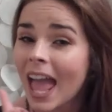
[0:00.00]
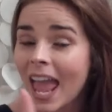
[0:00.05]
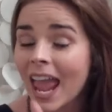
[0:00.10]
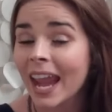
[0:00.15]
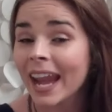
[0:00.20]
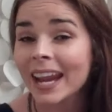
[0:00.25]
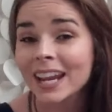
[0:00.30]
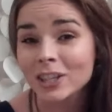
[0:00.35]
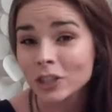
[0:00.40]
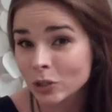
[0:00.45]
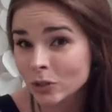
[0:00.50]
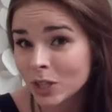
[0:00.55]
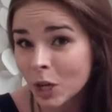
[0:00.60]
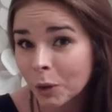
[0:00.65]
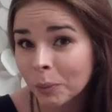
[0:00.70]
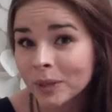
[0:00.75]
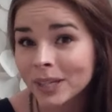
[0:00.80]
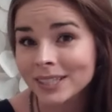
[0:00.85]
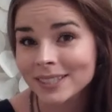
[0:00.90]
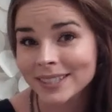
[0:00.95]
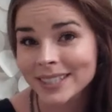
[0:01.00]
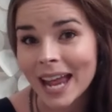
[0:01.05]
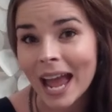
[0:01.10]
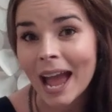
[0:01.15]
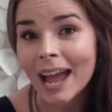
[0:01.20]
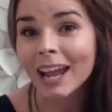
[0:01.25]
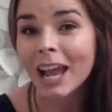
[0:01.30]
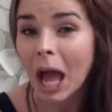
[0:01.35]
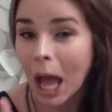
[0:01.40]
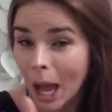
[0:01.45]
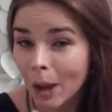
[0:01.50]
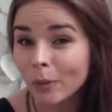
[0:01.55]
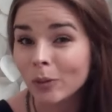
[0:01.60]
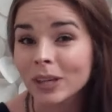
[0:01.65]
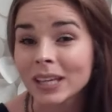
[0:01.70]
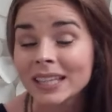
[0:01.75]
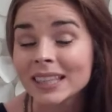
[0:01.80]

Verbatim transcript: and you tell me to snack, I will